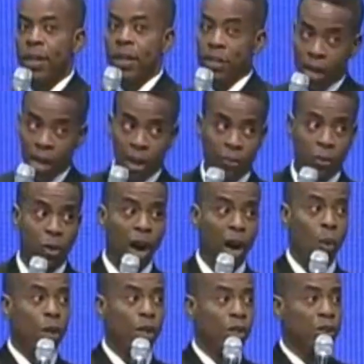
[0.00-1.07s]
Therefore, I
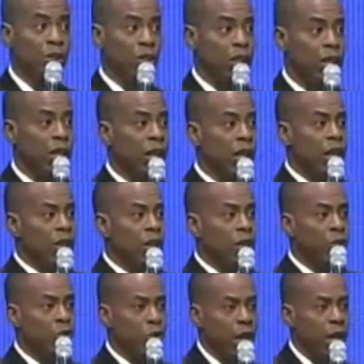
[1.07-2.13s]
wish to see the
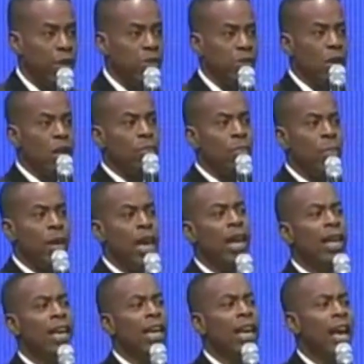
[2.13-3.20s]
dreams not
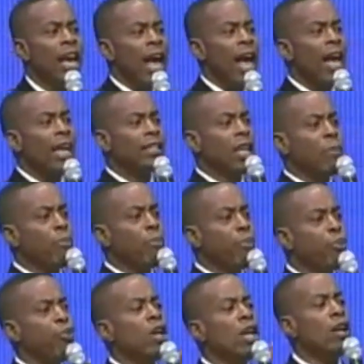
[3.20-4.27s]
merely as a
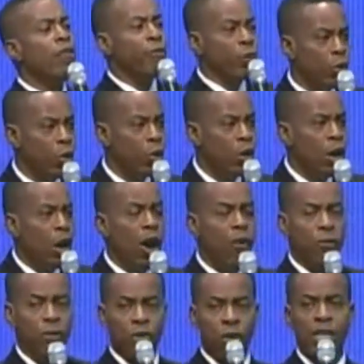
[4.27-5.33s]
preview
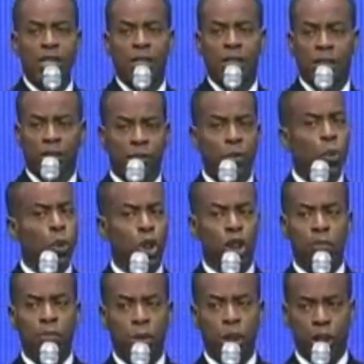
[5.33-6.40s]
of Christ's
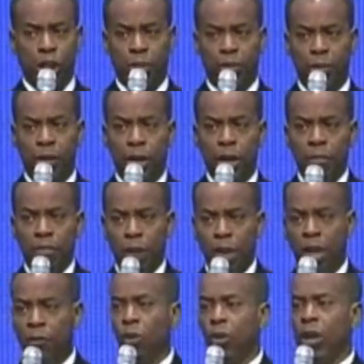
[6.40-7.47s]
future mission, but
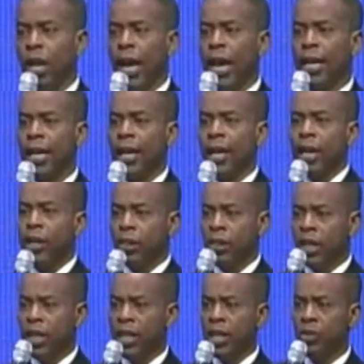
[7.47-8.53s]
if you like,
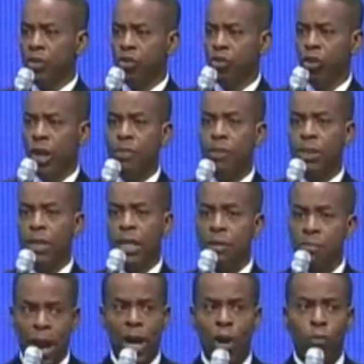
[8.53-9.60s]
these dreams,
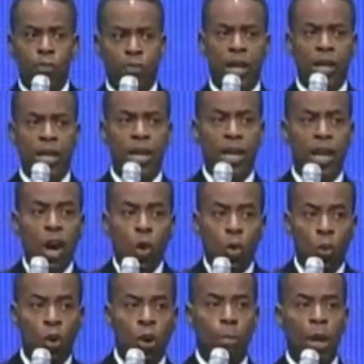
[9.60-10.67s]
in my opinion,
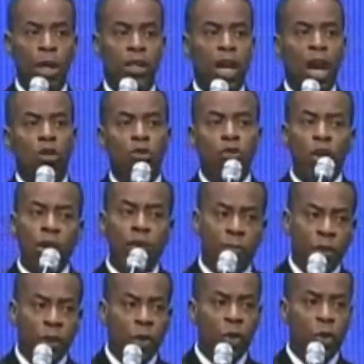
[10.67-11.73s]
were but a
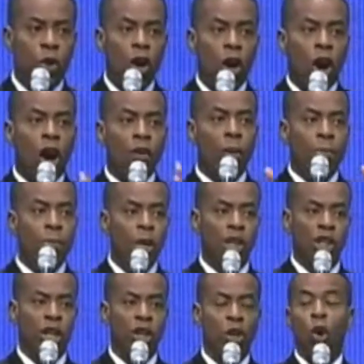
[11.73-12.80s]
review of a
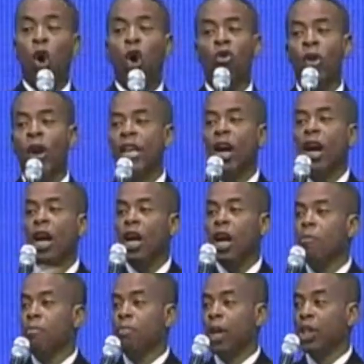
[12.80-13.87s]
mission already
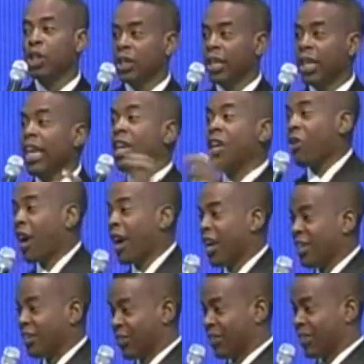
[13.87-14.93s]
accomplished in
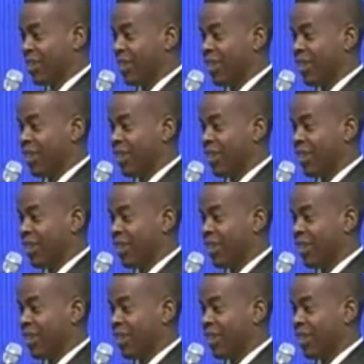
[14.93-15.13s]
Christ.